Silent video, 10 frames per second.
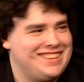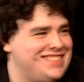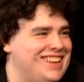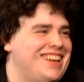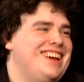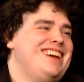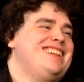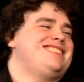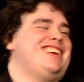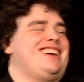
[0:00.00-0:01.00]

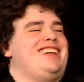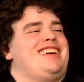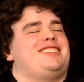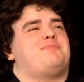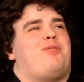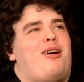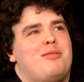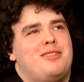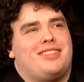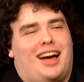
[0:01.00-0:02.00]
It's
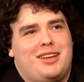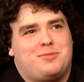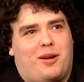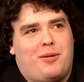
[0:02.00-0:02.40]
probably a lot. It's